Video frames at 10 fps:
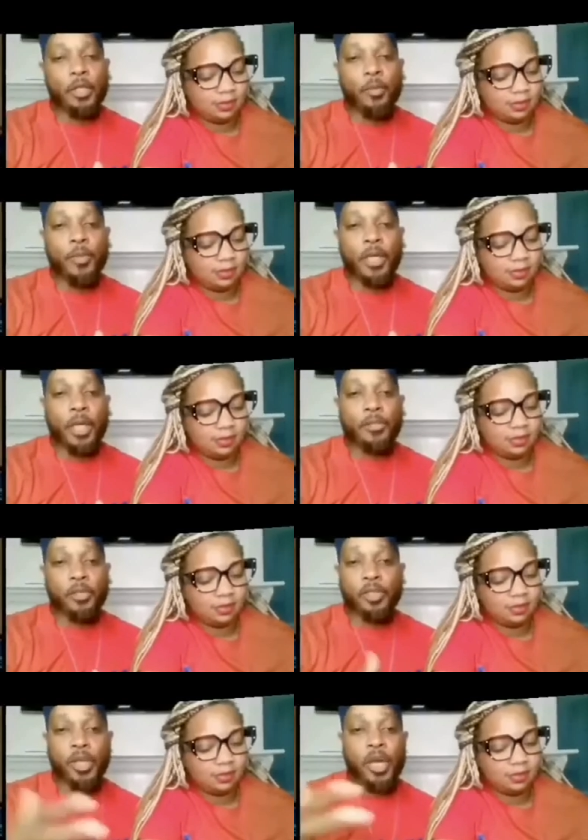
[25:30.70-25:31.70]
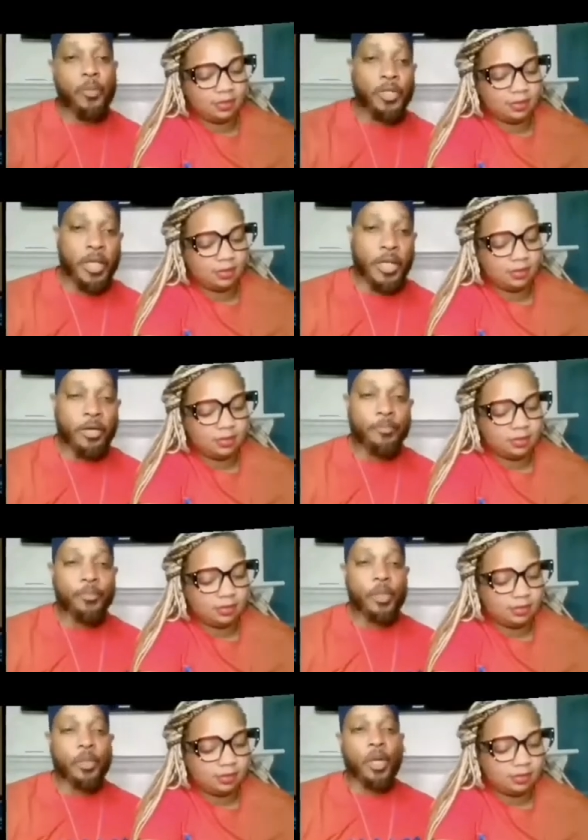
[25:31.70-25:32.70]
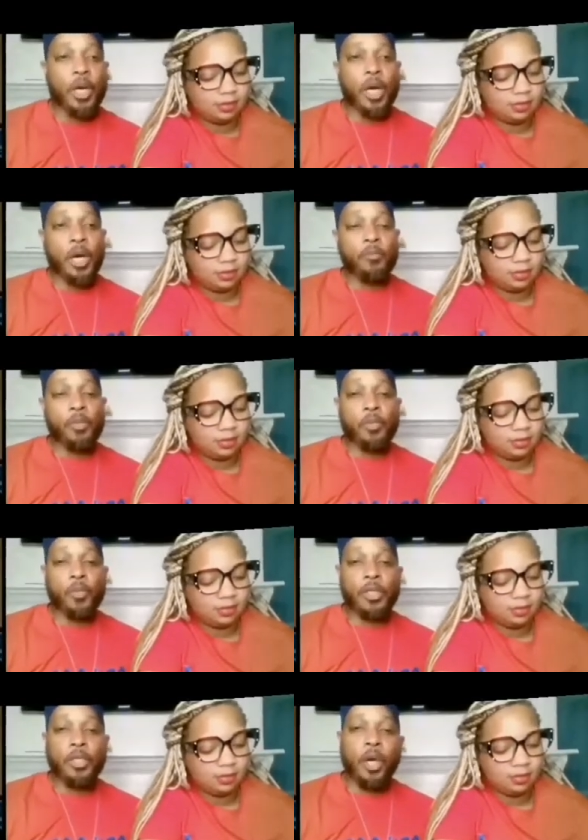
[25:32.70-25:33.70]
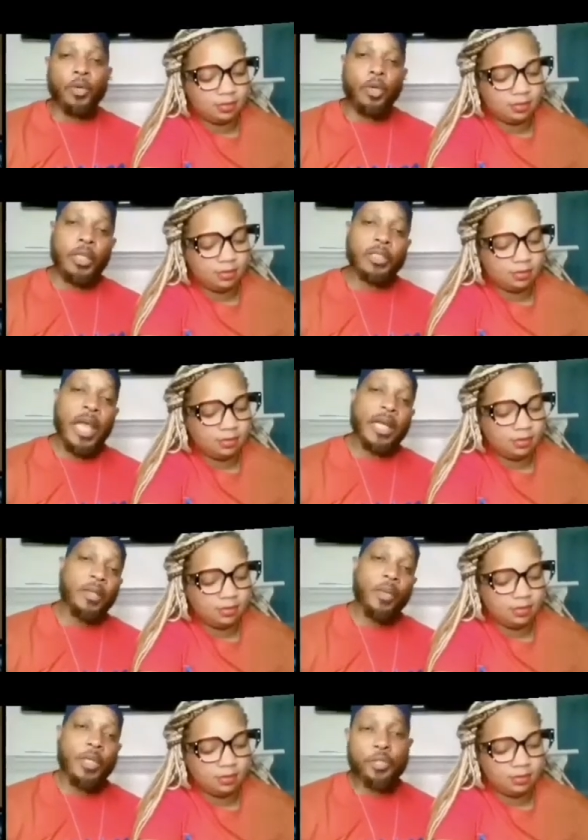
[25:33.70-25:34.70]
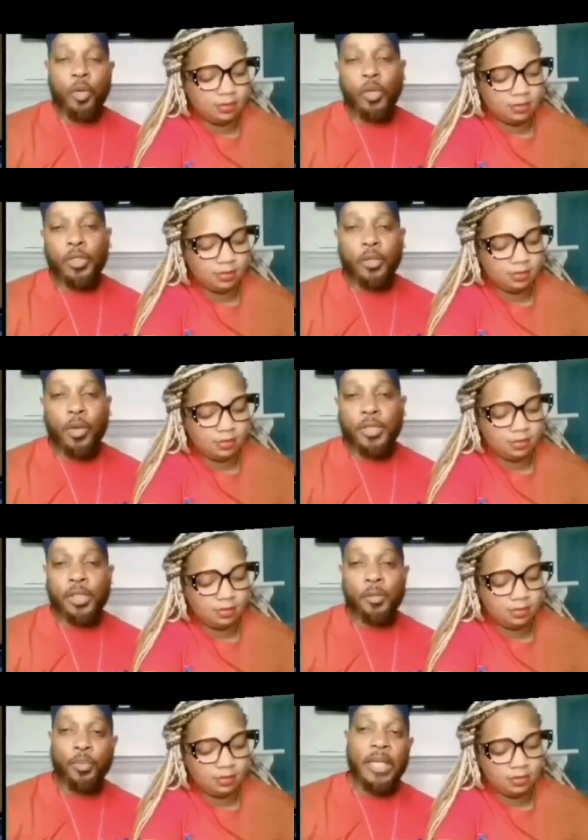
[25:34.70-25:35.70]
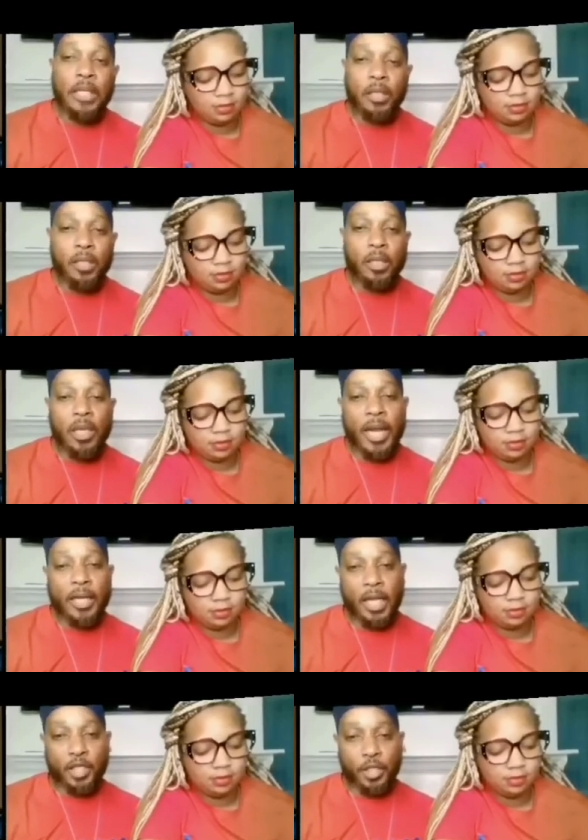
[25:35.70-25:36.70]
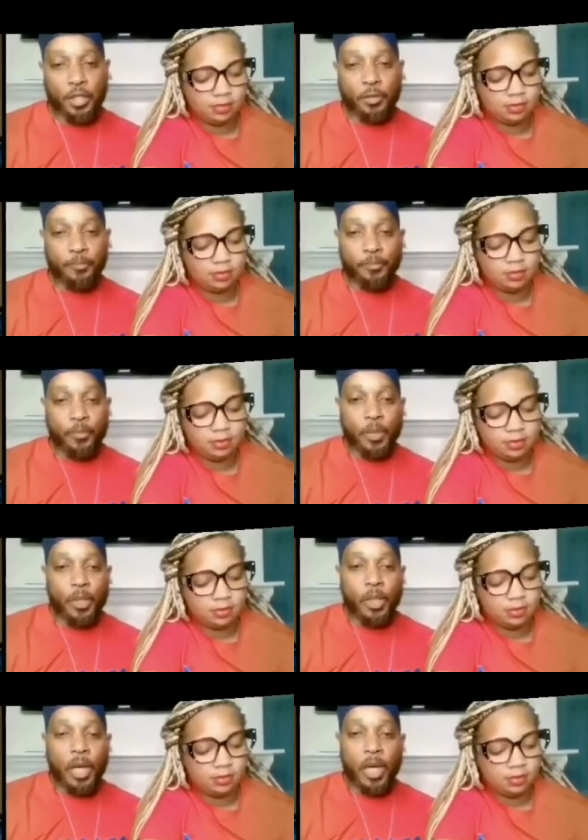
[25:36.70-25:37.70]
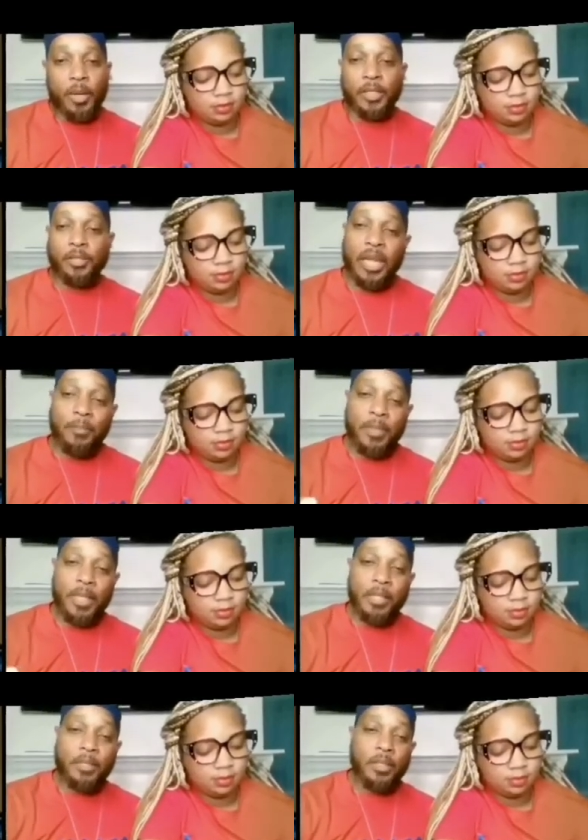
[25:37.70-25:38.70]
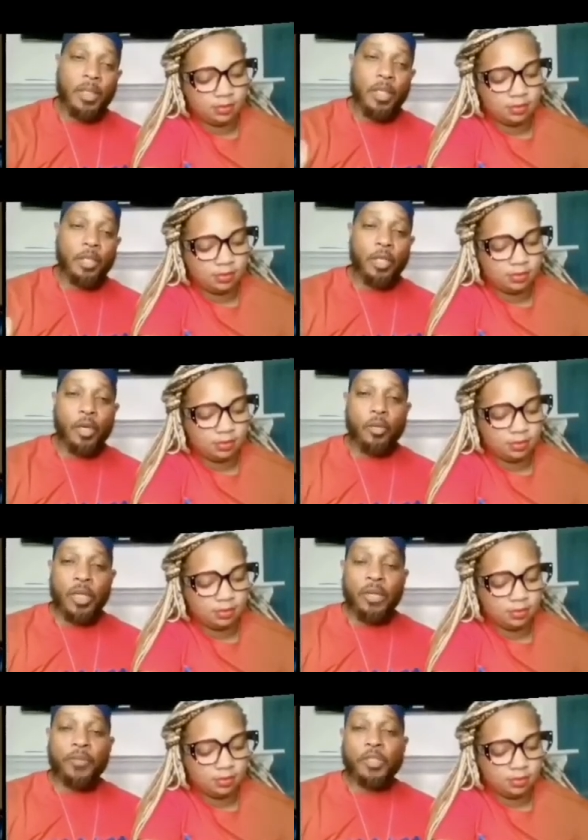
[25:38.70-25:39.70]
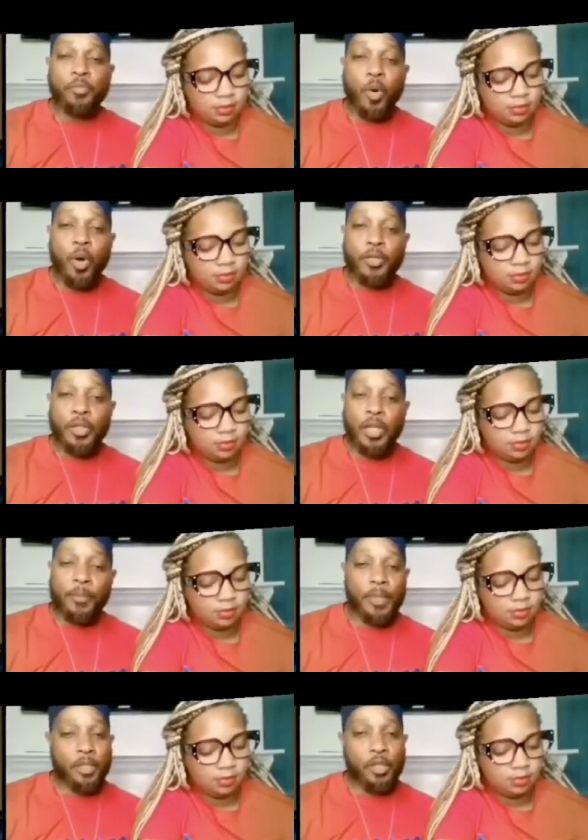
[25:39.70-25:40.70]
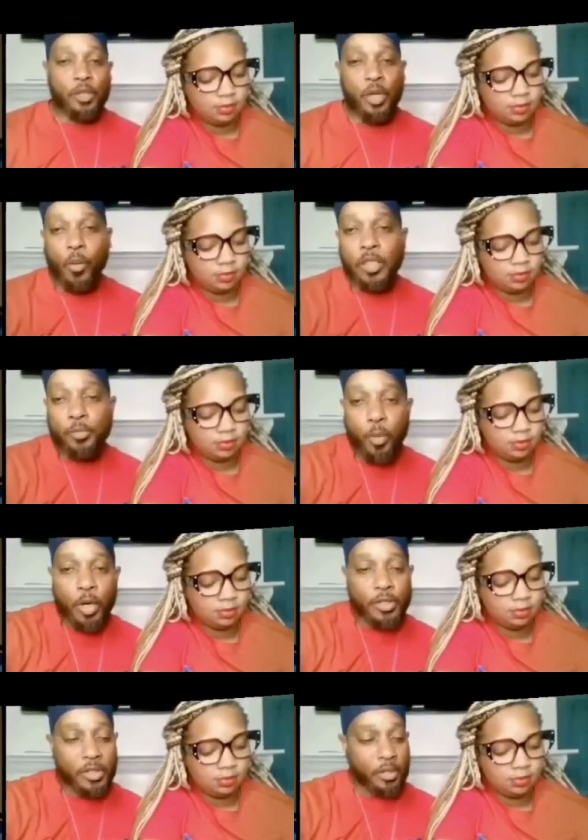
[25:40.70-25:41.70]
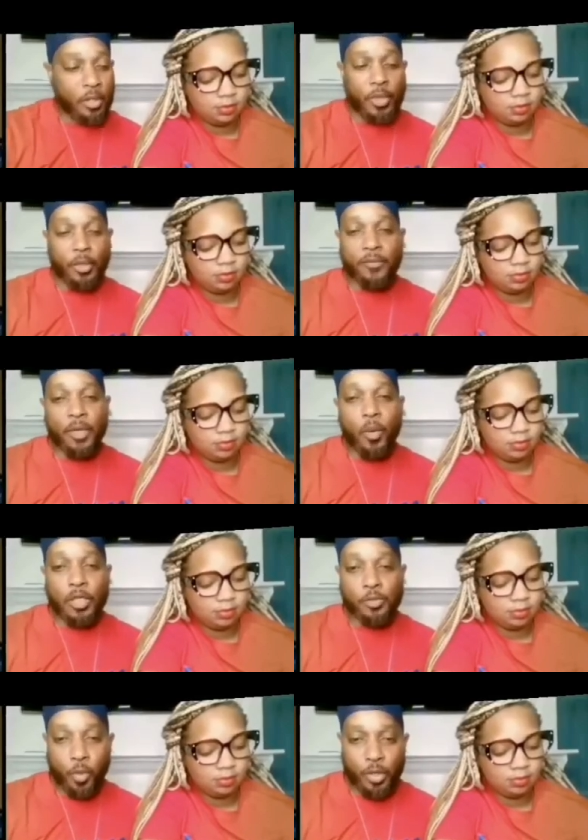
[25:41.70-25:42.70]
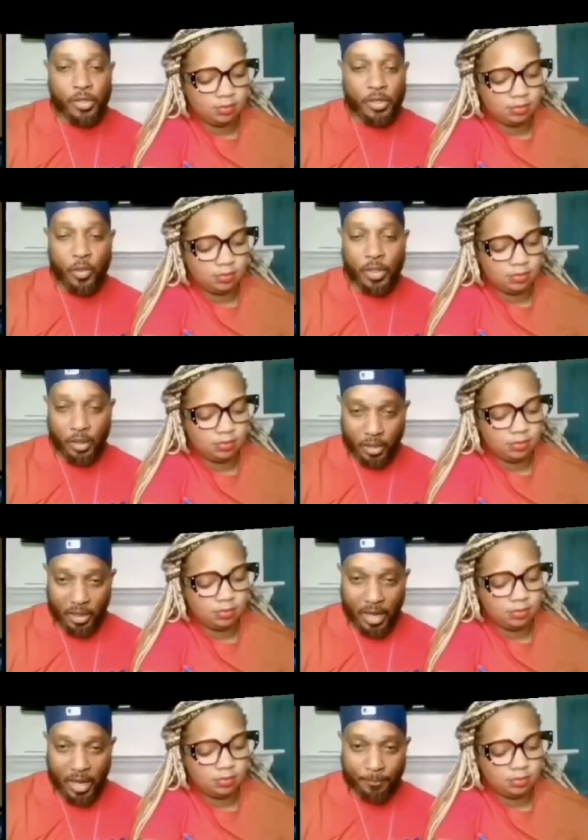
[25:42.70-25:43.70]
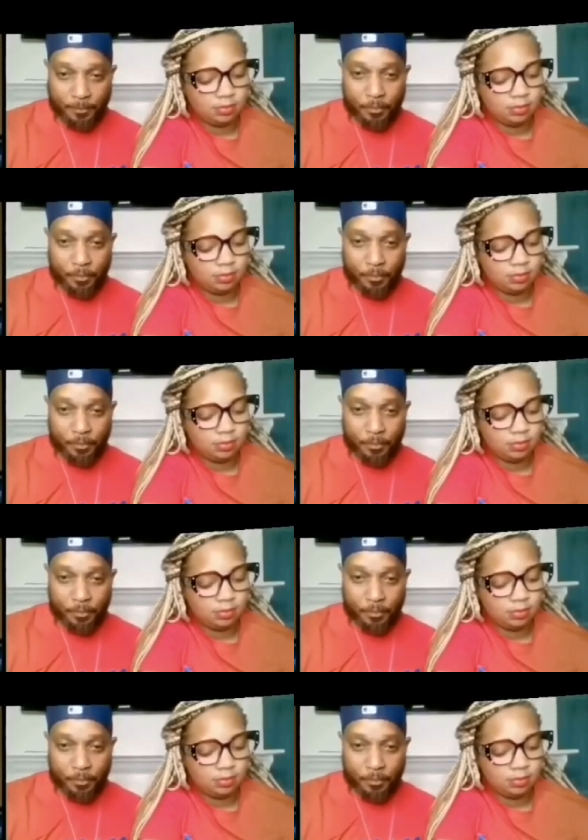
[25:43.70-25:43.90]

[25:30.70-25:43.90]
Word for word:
Speaker 1: know, because summer's here. Um, we don't know exactly what school is going to completely look like next year, uh, and so that means you know even sports. I mean, do you know what sports is going? We don't even know what sports is going to look like.